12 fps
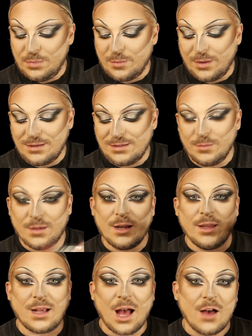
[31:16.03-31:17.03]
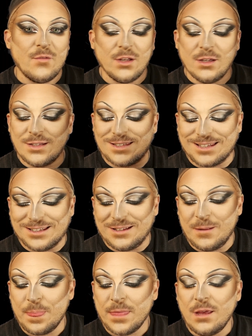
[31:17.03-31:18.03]
It might seem kind of like obvious,
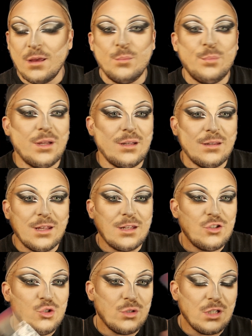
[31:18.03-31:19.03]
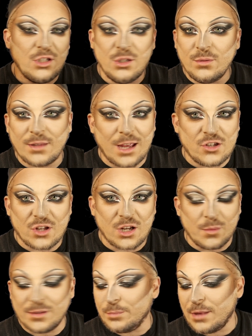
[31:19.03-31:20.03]
but you can use eyeshadow
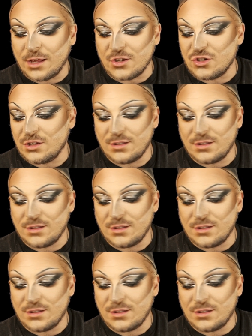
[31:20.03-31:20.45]
as blush.